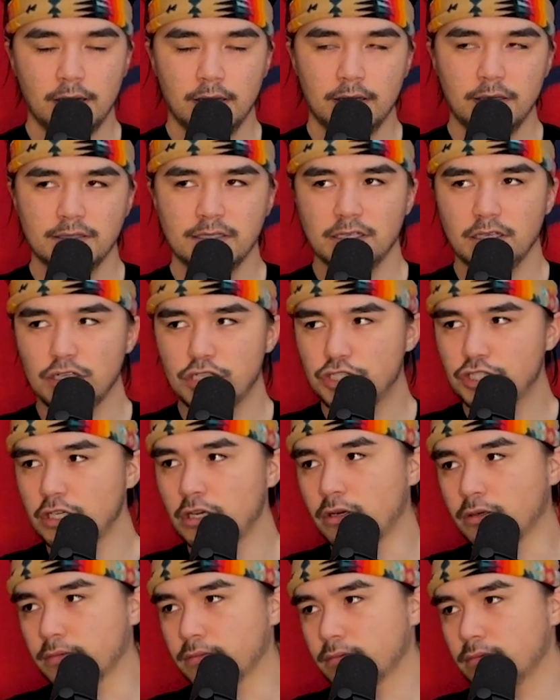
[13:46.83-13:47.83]
good
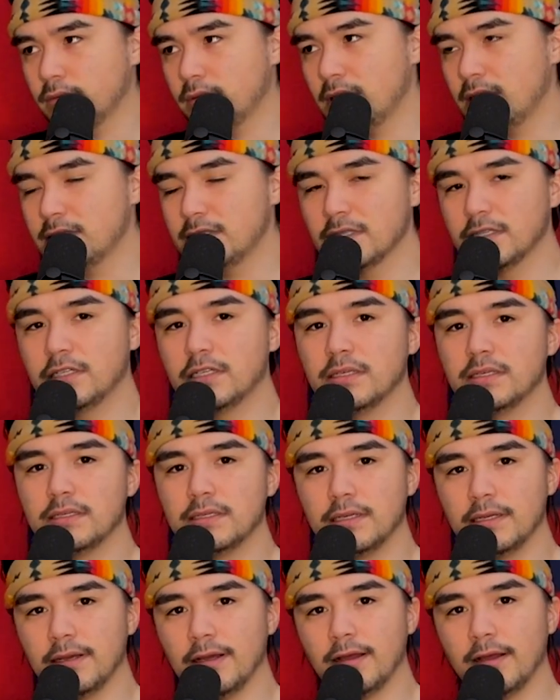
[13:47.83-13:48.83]
show. It's a good
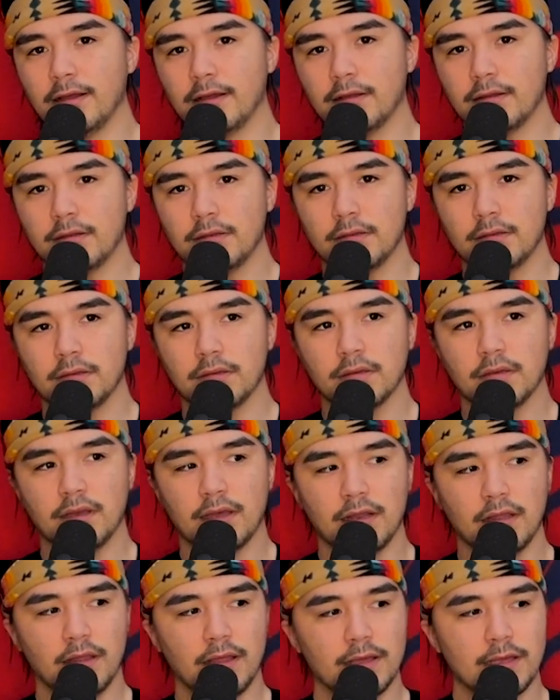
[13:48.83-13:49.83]
kind
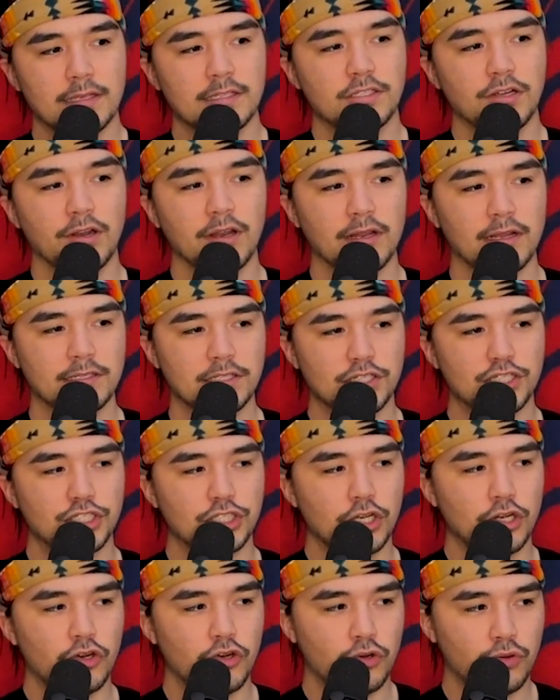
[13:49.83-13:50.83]
of like it started as a
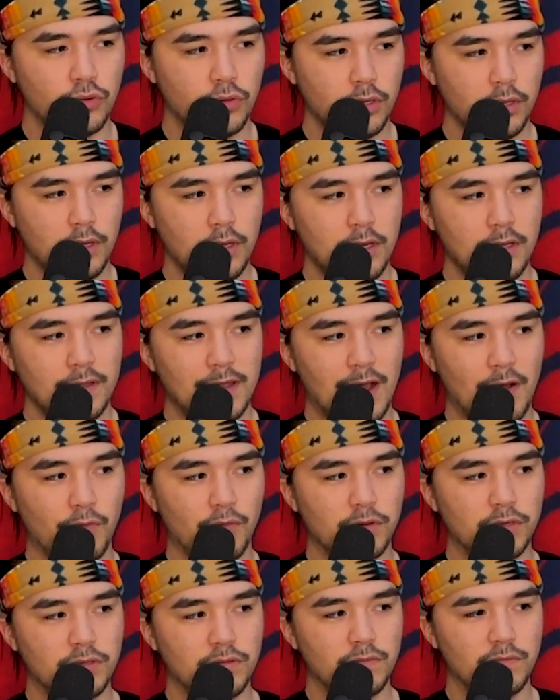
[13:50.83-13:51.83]
show that
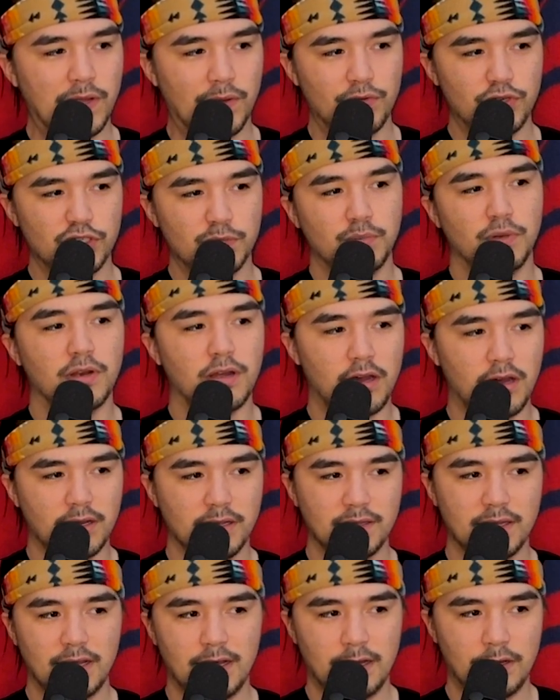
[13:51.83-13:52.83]
we would just put on in
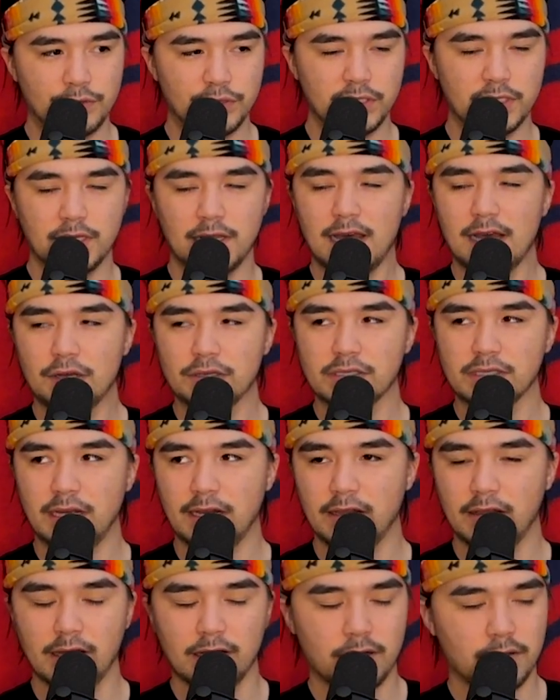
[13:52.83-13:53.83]
the house, and now it's kind
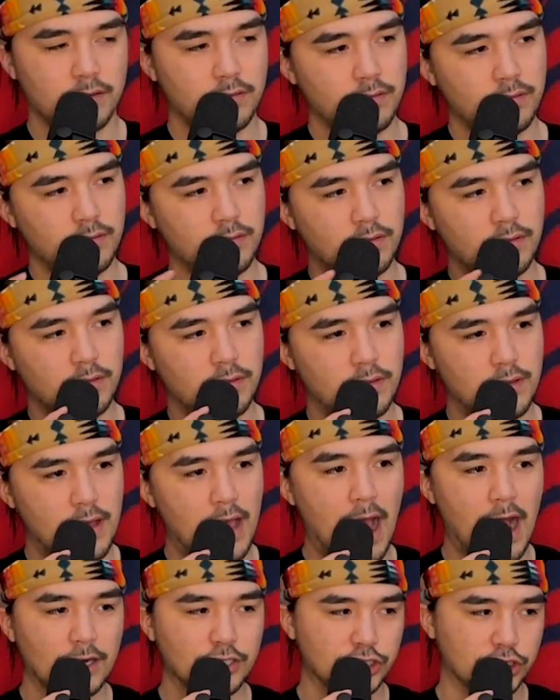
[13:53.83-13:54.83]
of like
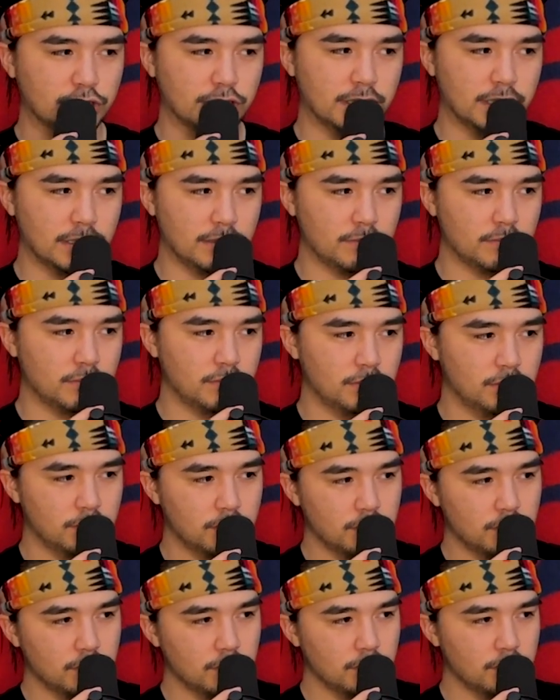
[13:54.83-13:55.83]
actually,
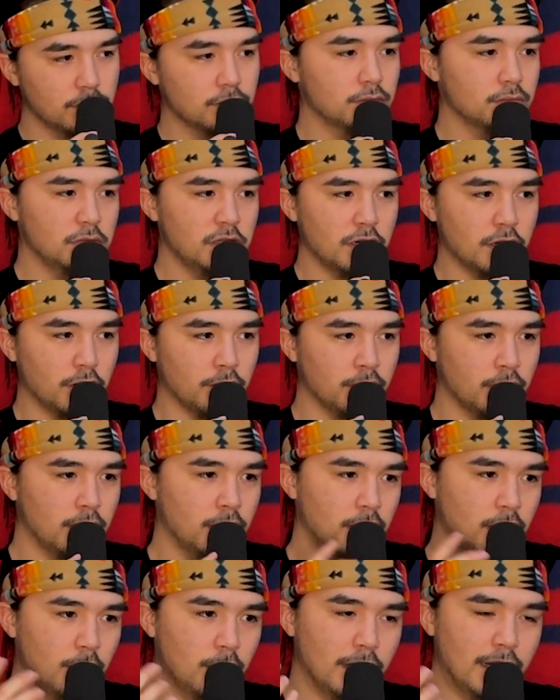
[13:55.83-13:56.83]
you know.
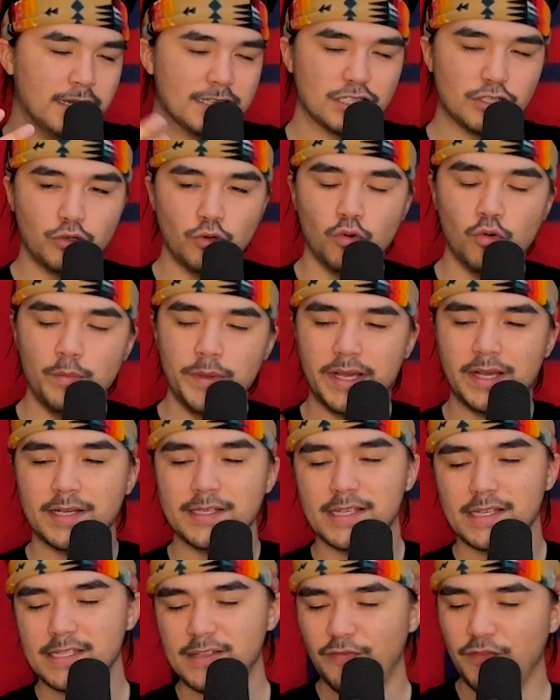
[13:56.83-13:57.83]
And it's cool because
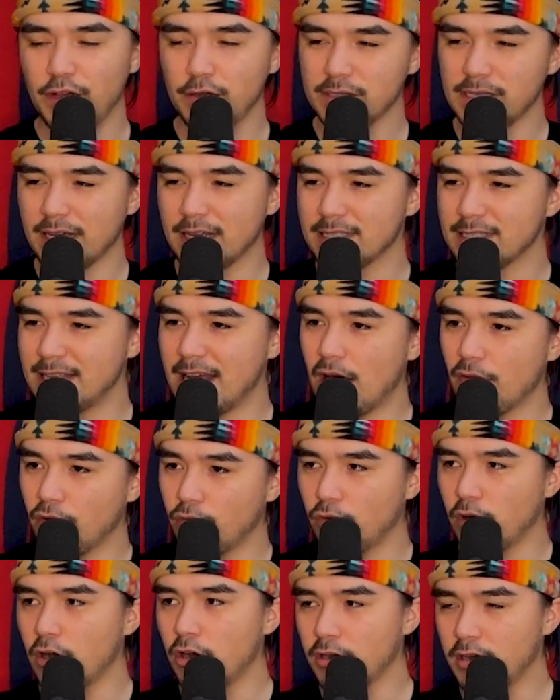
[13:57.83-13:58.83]
it feels like it's down the
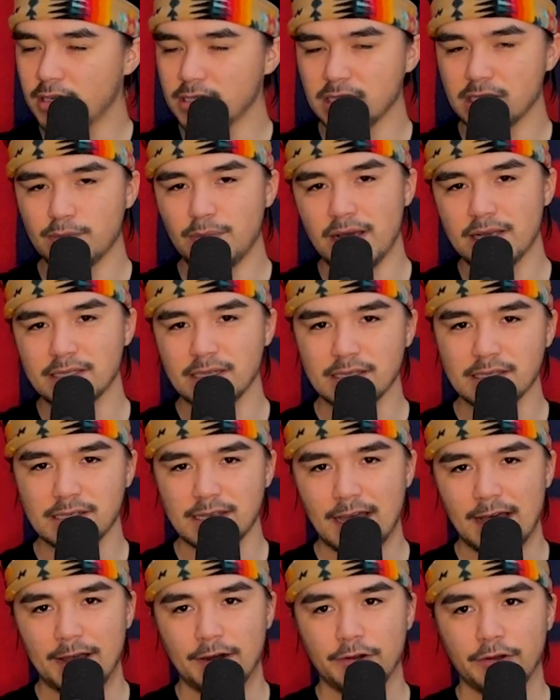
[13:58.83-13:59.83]
road because it's based in
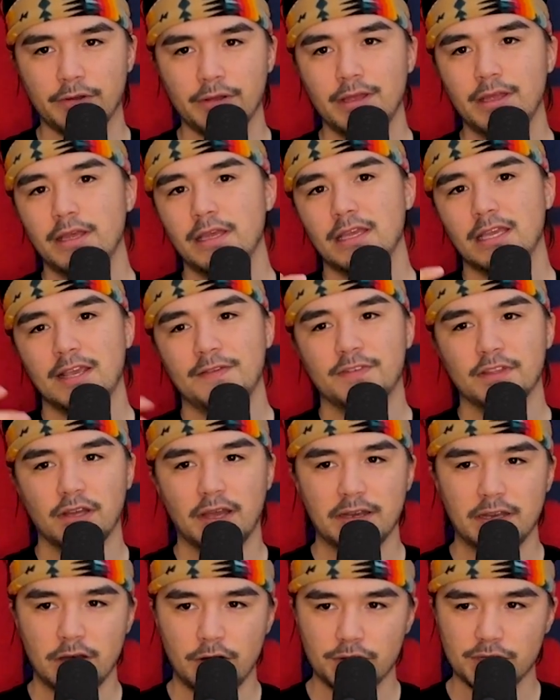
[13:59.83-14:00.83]
Seattle. Even though I
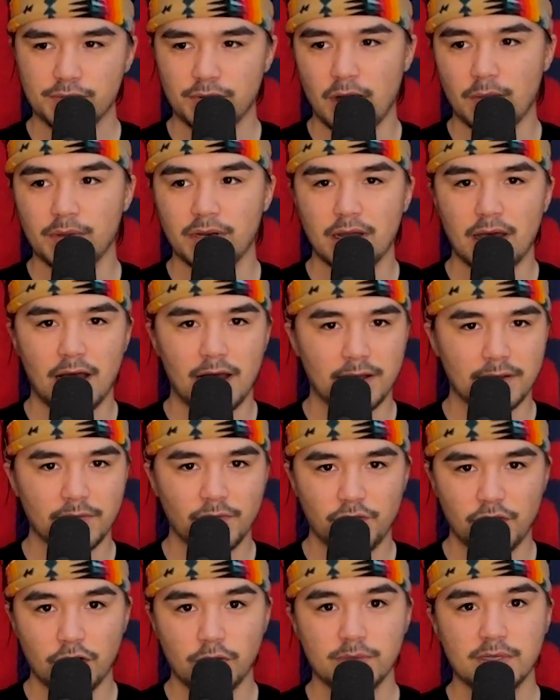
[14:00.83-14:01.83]
know it's probably not
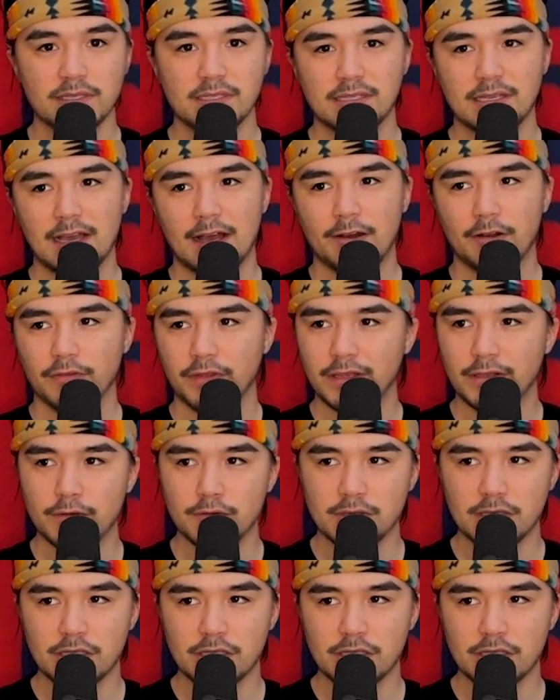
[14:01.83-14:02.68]
filmed in Seattle, they use the